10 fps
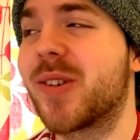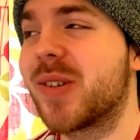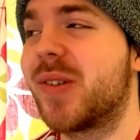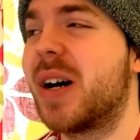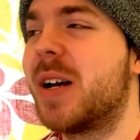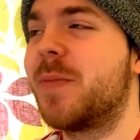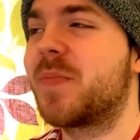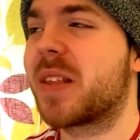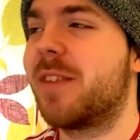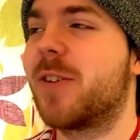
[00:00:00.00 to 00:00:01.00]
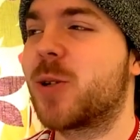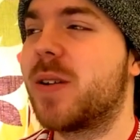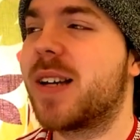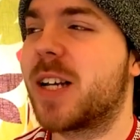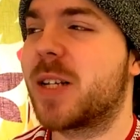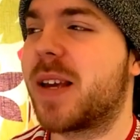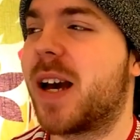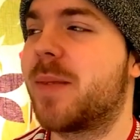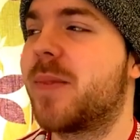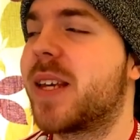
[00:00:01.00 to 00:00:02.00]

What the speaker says: So if I show you guys behind